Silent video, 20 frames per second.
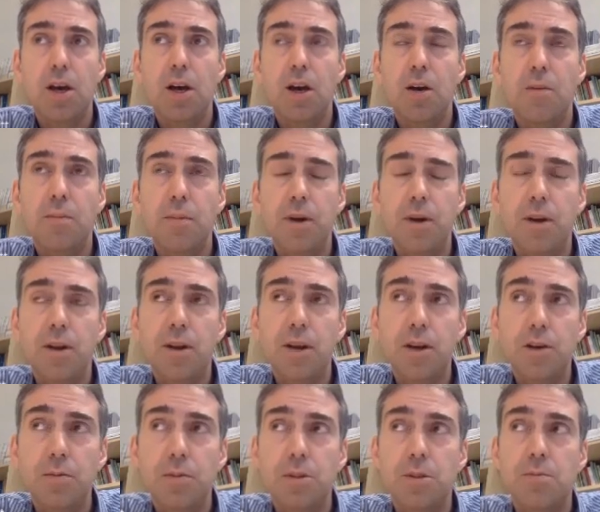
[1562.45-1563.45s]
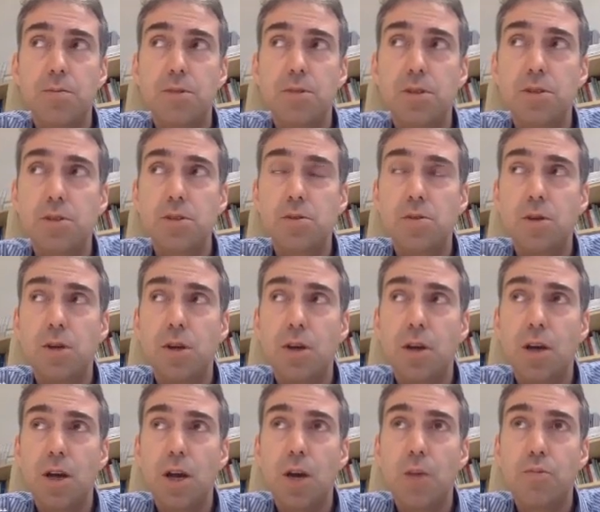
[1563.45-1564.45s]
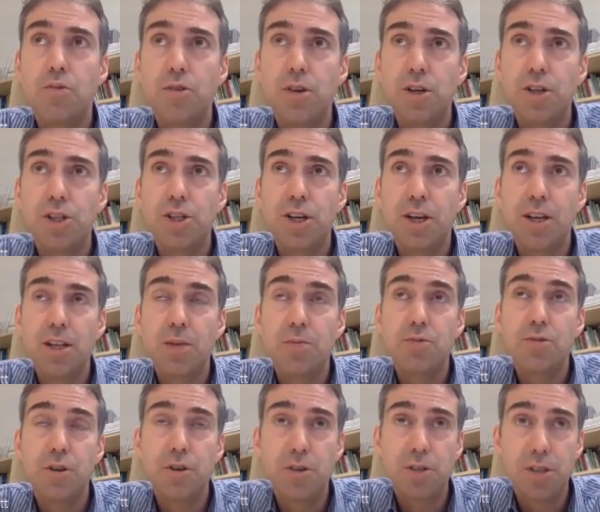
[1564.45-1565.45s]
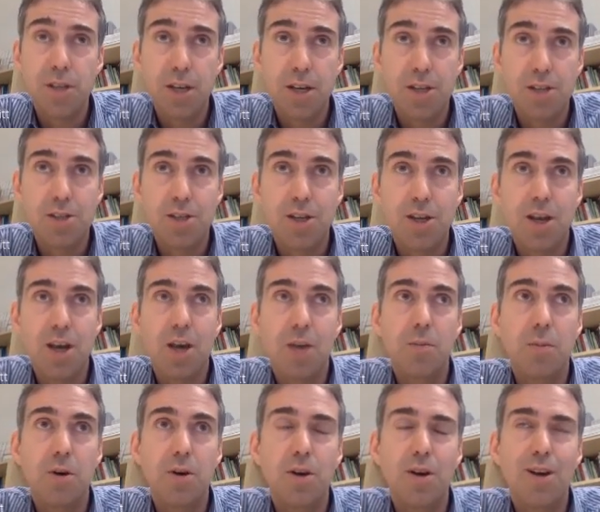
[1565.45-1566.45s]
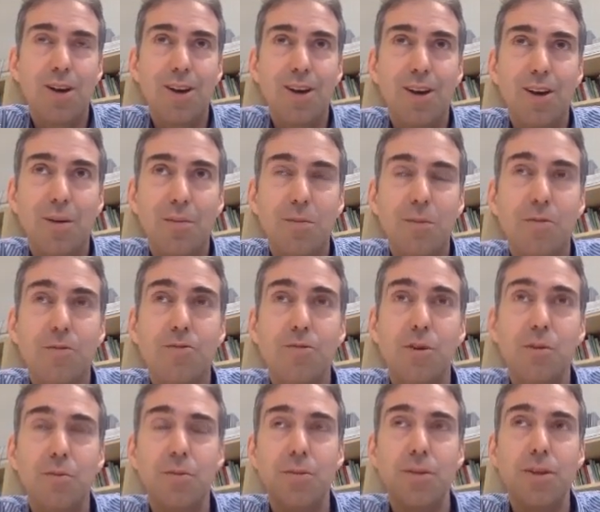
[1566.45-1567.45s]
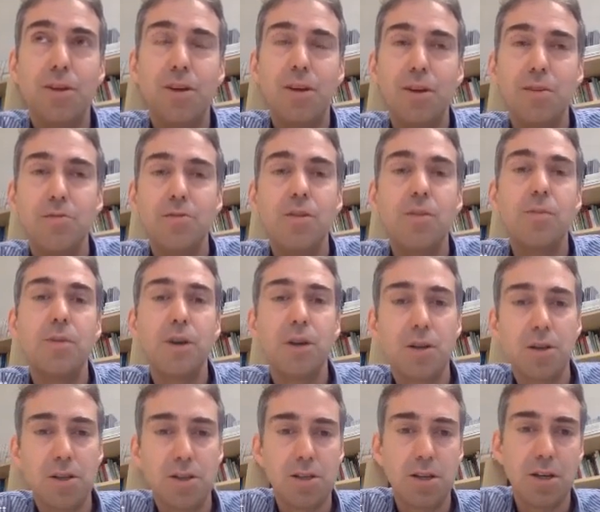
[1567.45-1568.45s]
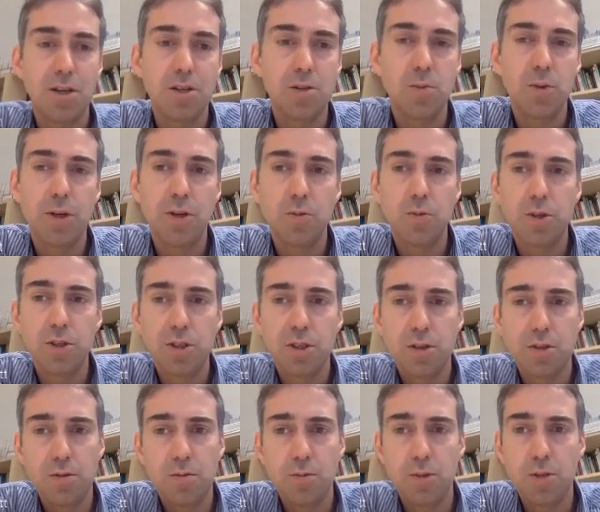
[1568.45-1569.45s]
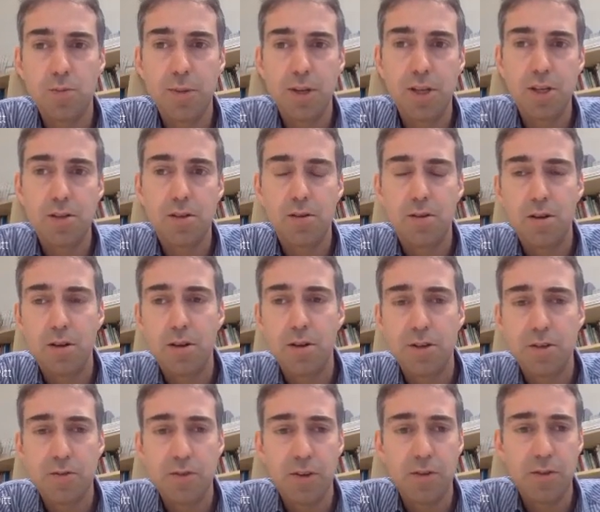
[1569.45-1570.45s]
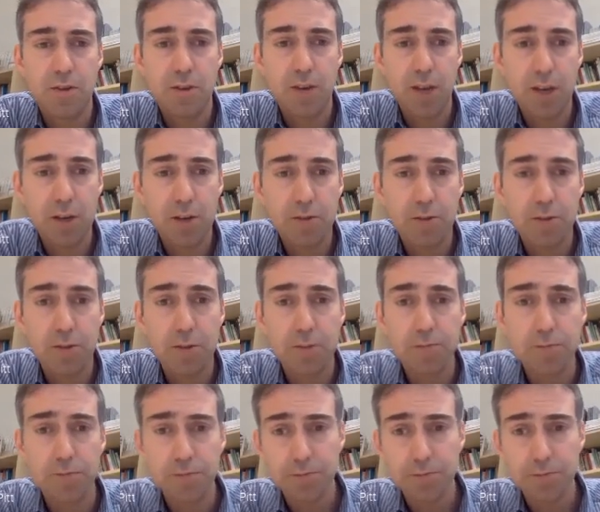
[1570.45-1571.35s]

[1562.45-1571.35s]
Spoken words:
and helps them to appreciate the process from the marker side as well, which many learners find very helpful.